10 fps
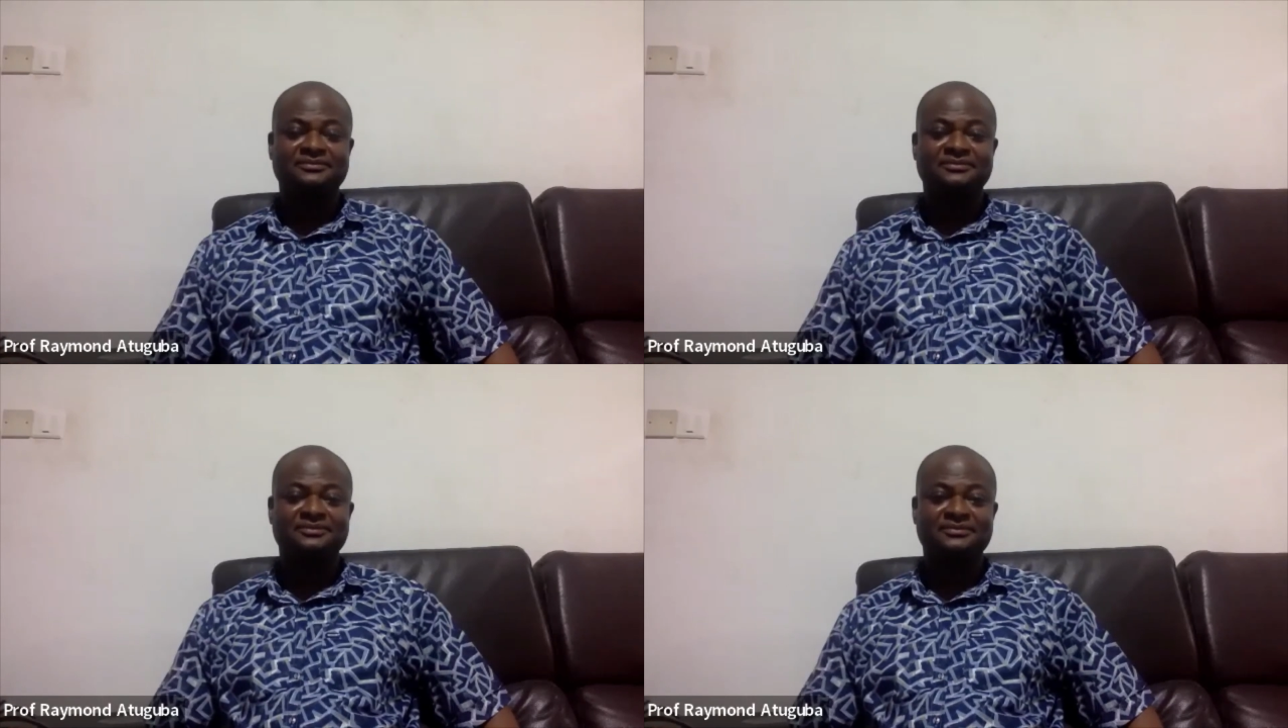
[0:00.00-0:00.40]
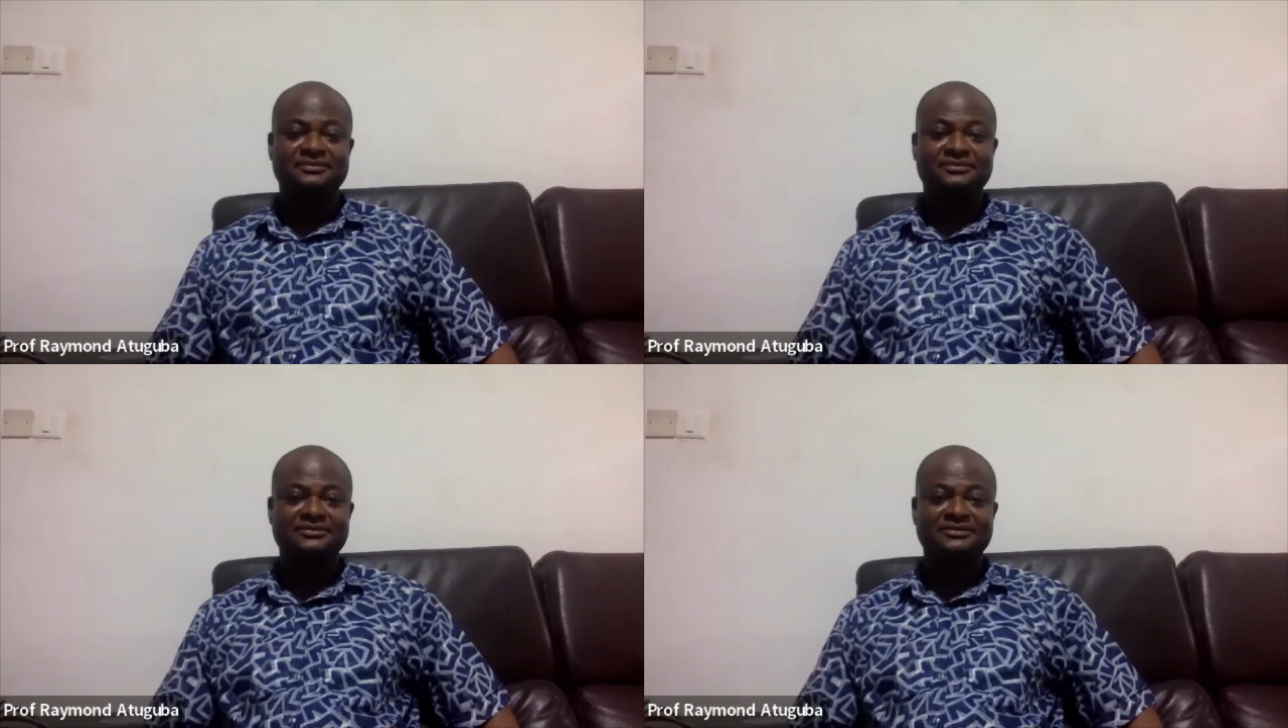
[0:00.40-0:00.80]

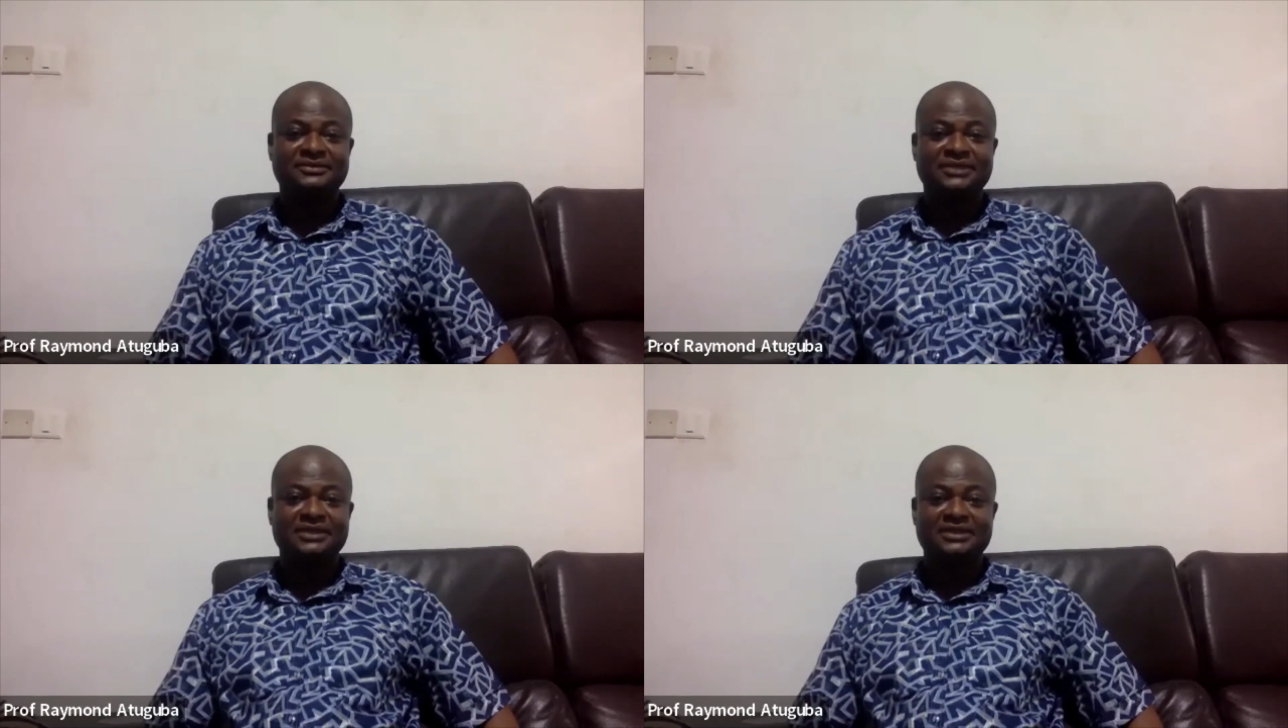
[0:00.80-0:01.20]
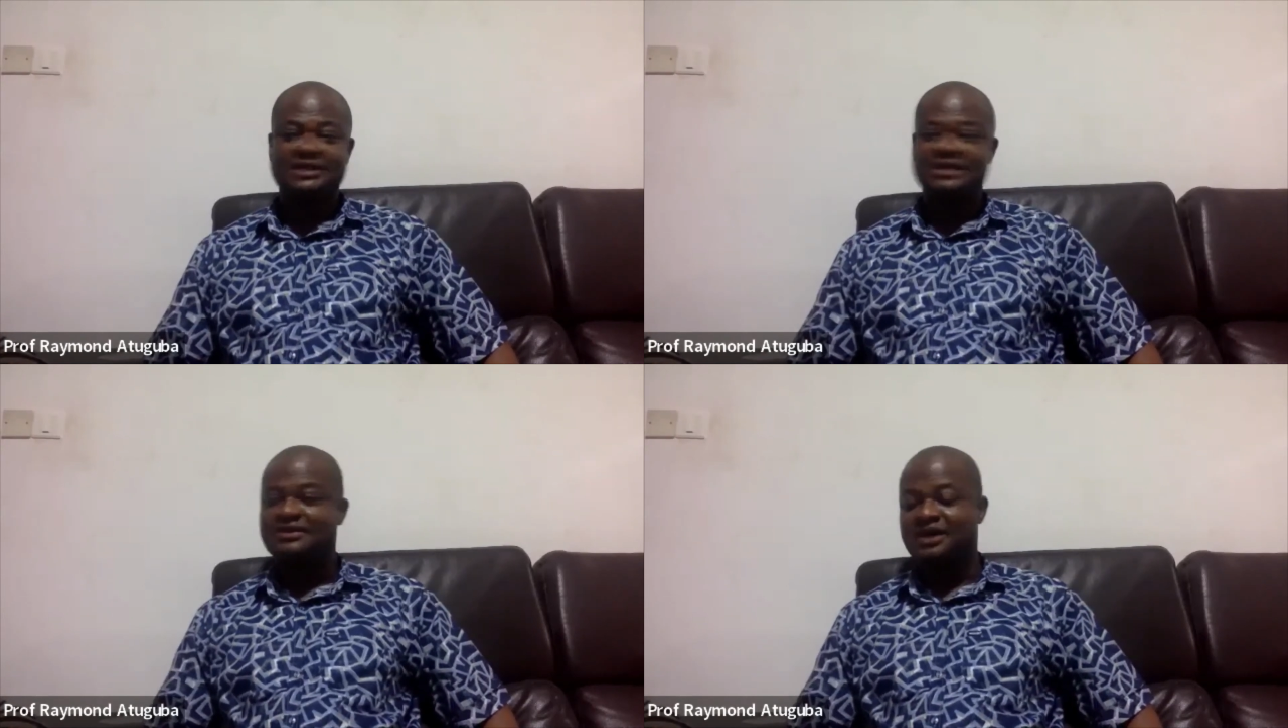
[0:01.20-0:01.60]

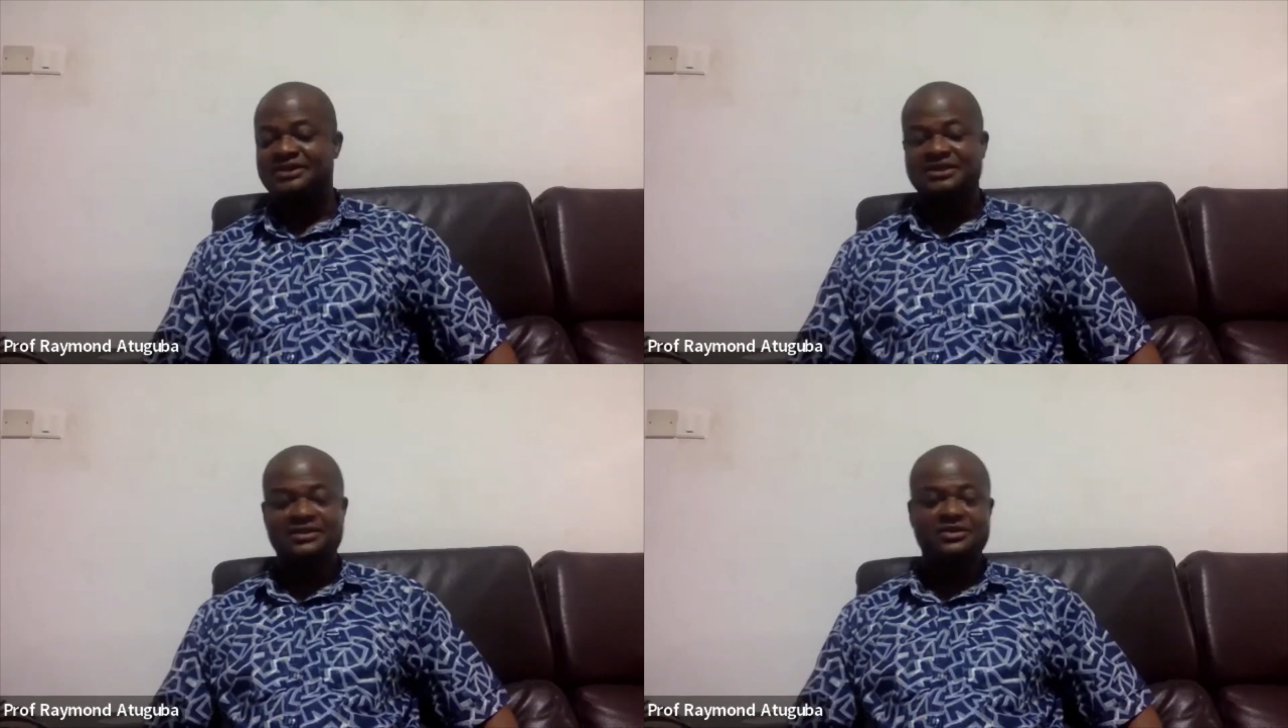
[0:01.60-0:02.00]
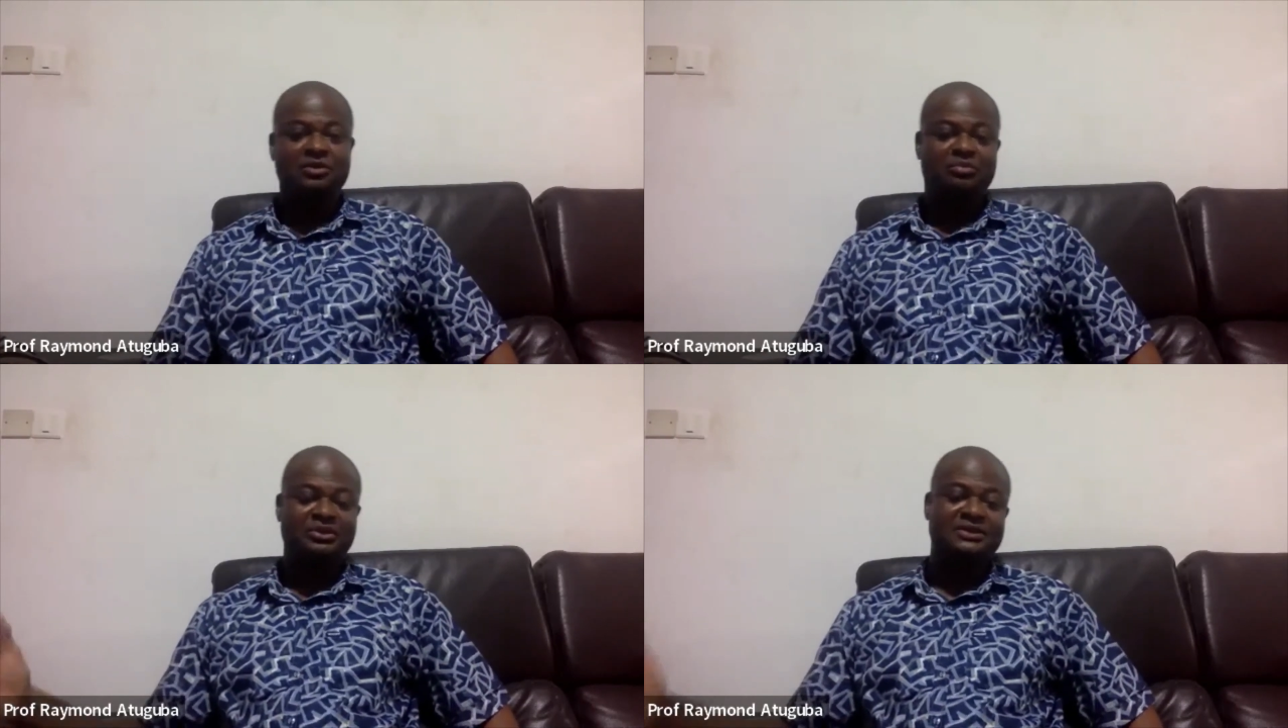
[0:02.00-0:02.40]
The career of
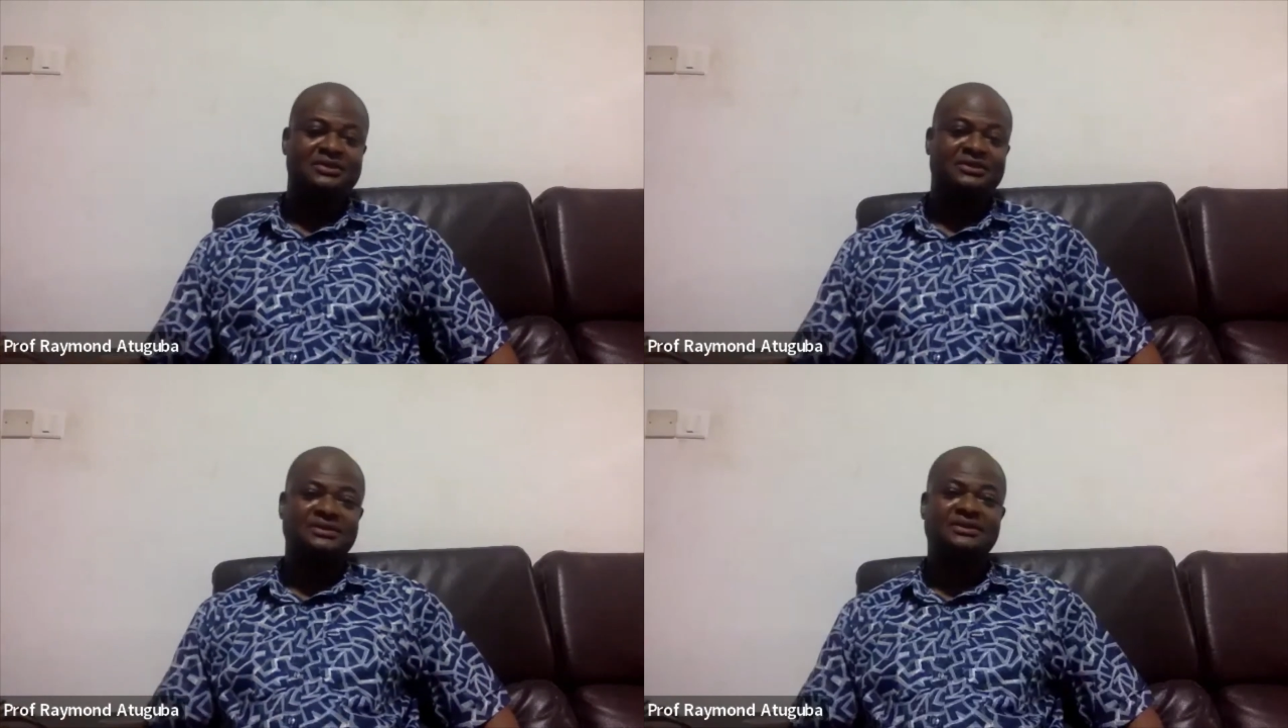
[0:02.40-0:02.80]
the lecture.